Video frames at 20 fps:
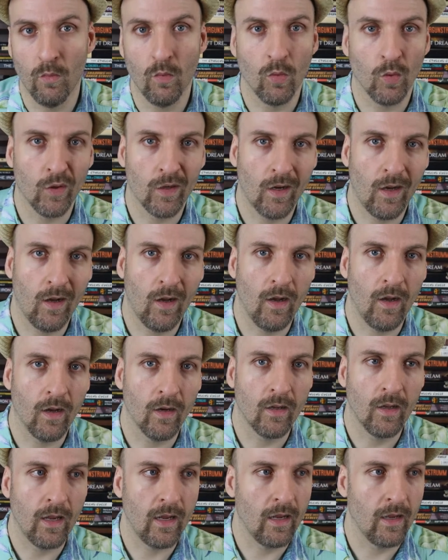
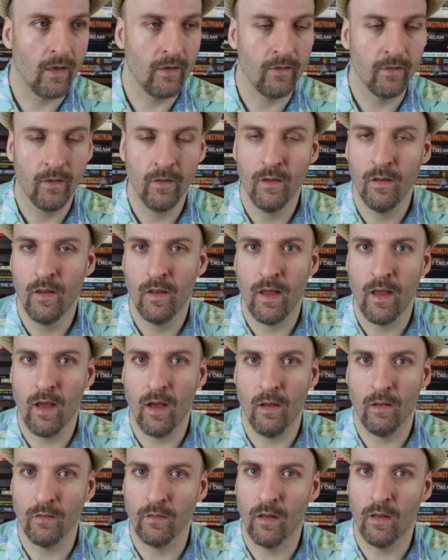Moorcock and
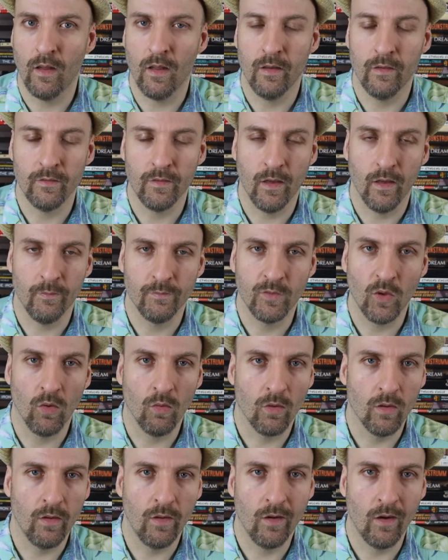uh, and uh,
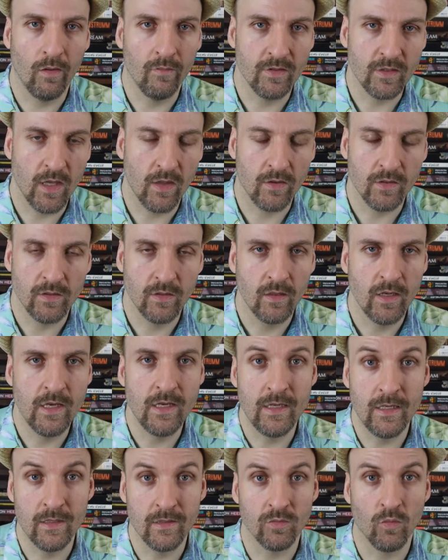Tolkien and all these others.
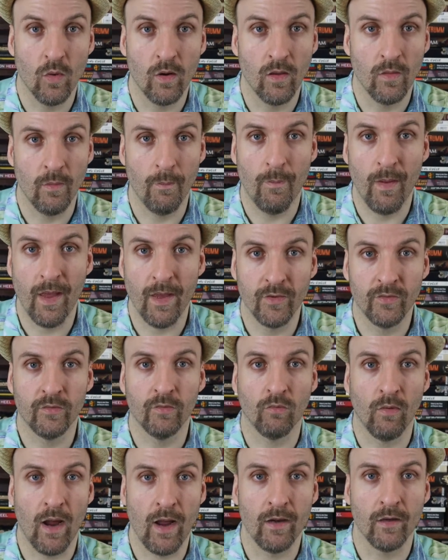He is one of the
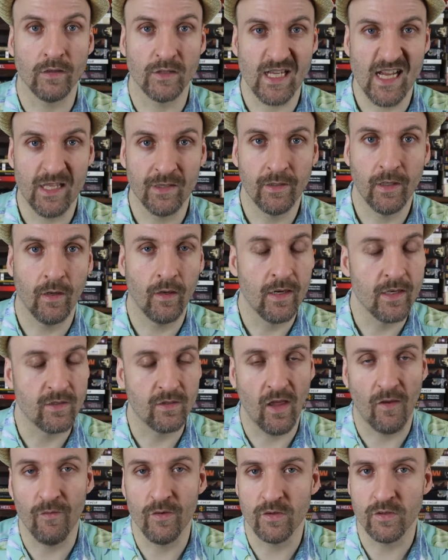best writers out there. His
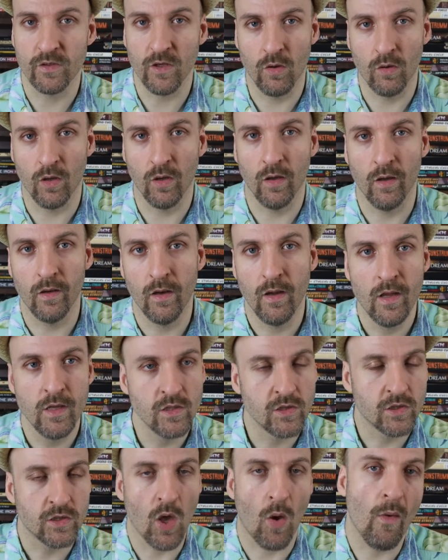stuff is so good,
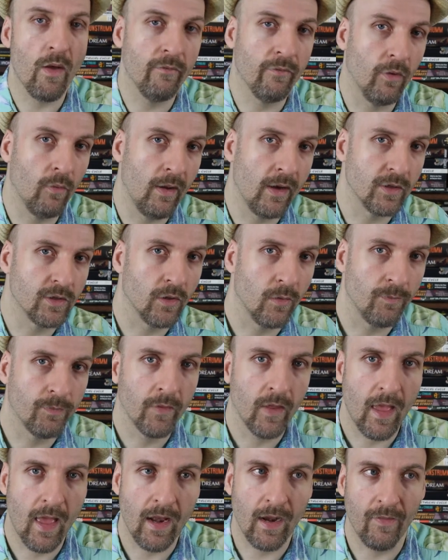so influential,
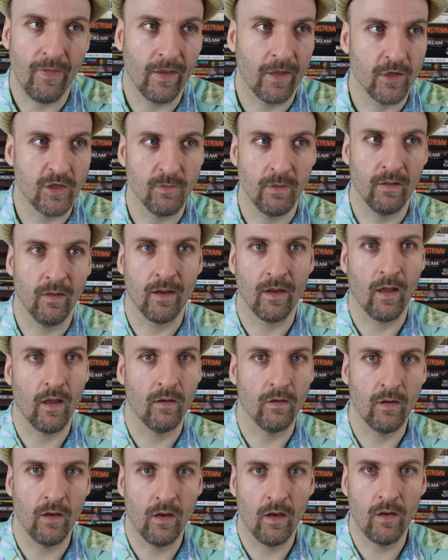and I think it should be like
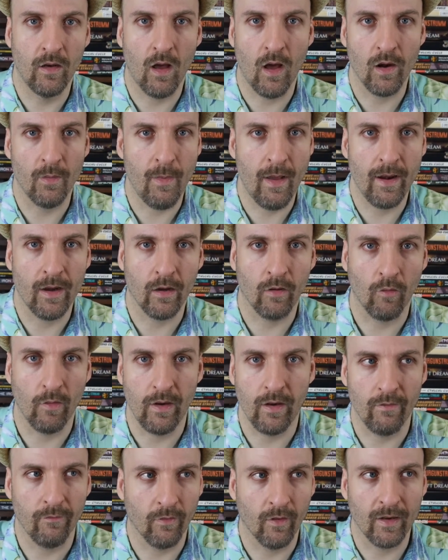a, an automatic
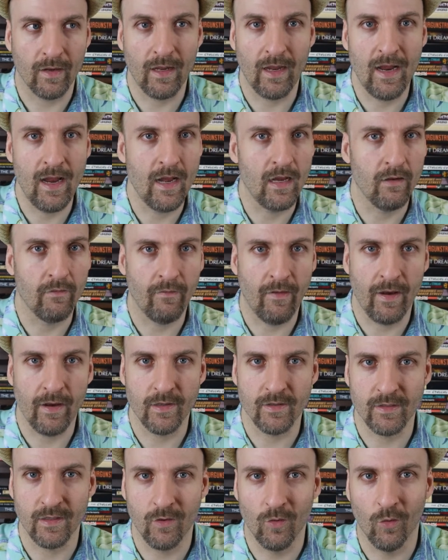reading for like any
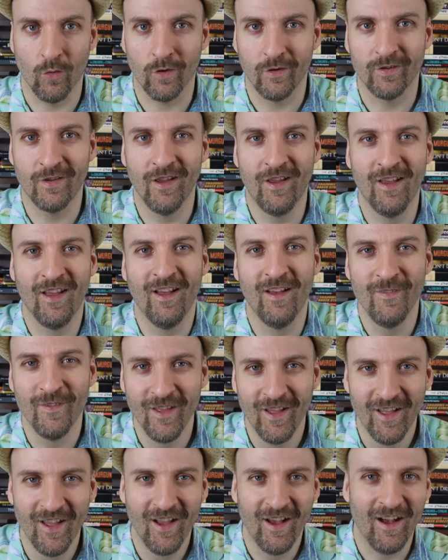fantasy course,
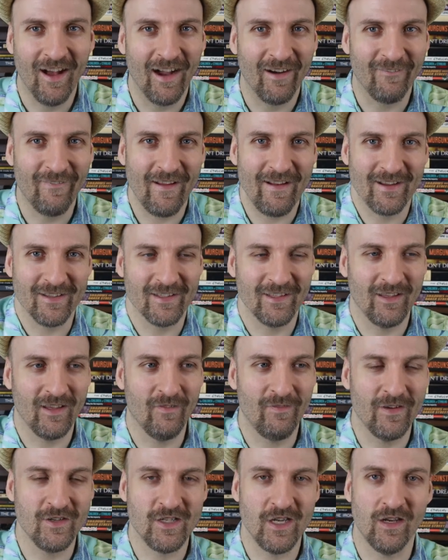uh, fantasy
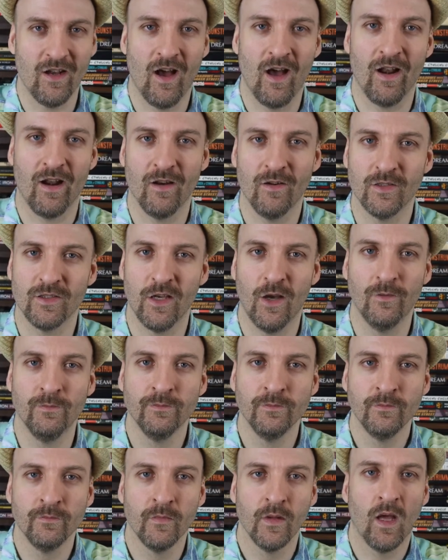aficionado.
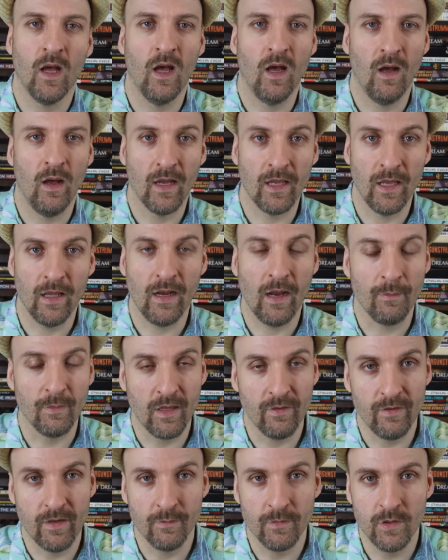So uh, again, I'm
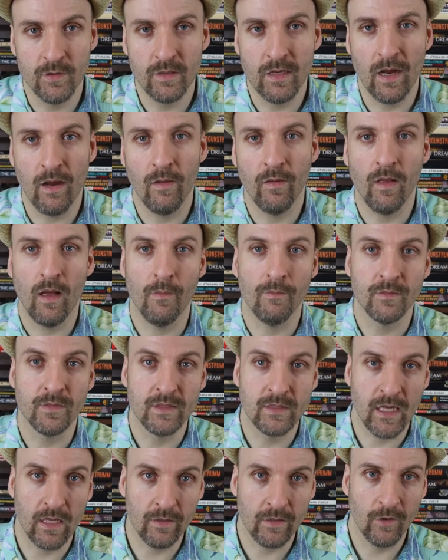giving him to you now. I'm
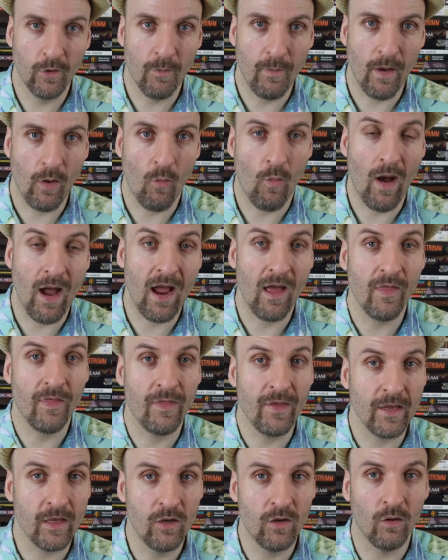telling you about why I
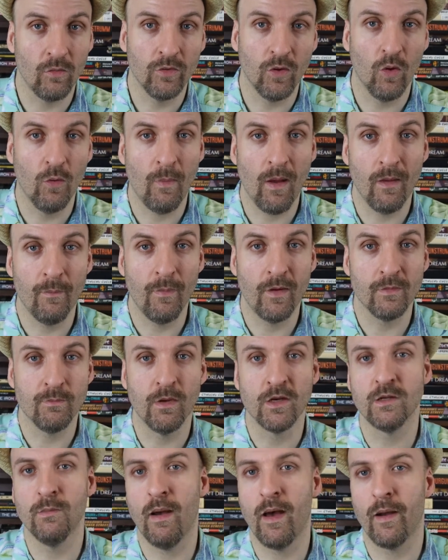think you don't know about
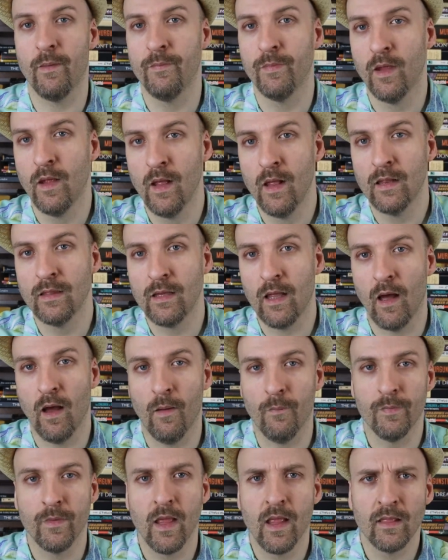much about him.
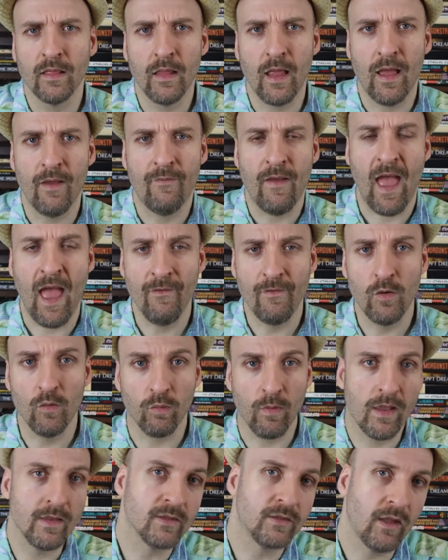Um, have you
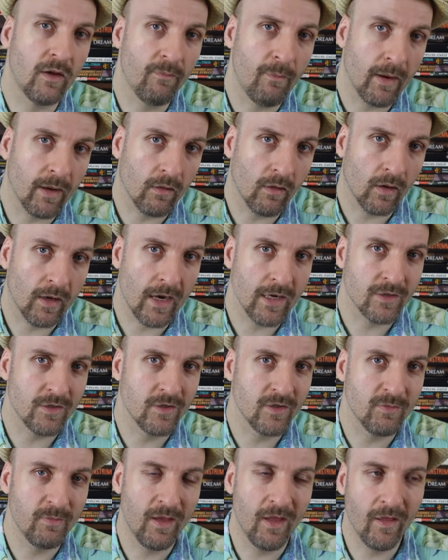read stuff by Clark
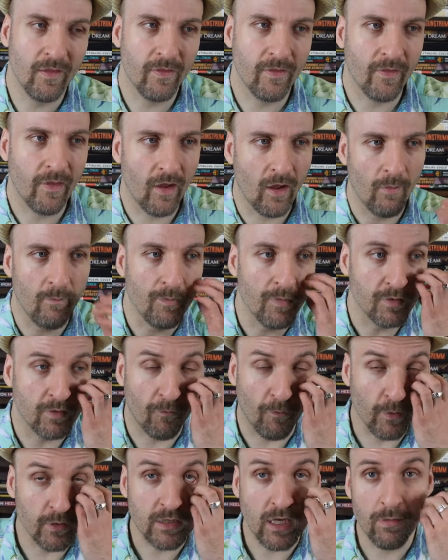Ashton Smith? Um, it's
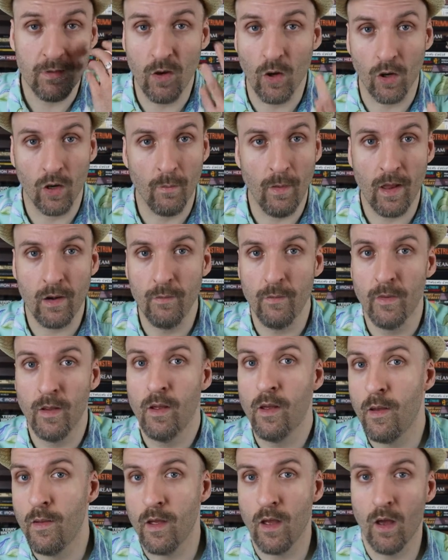the first time you heard about him
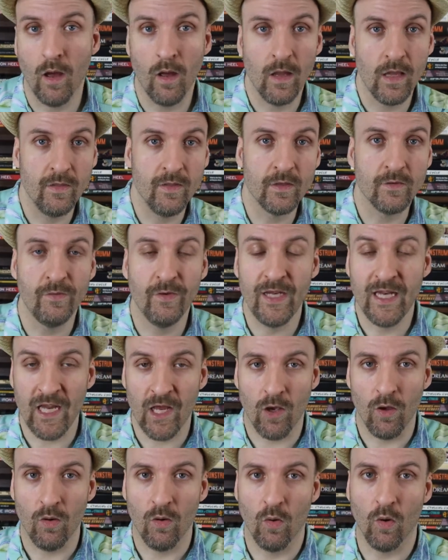uh, in this
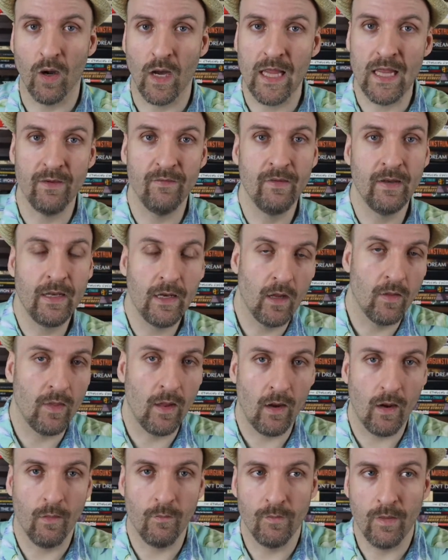video or in the video
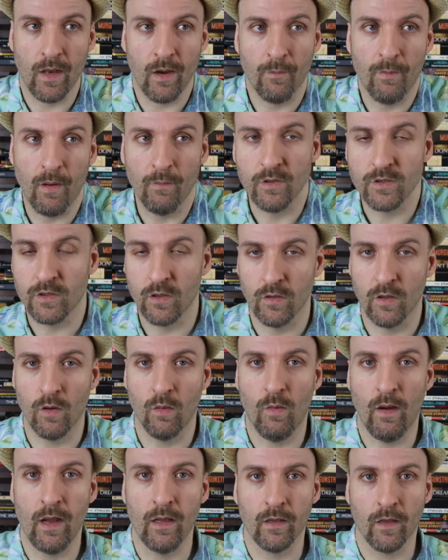that I, that I published a
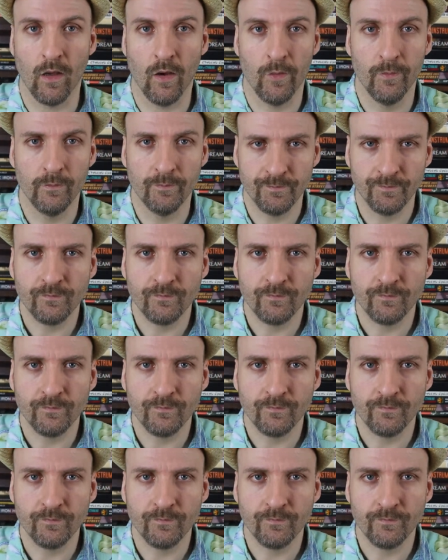little while ago.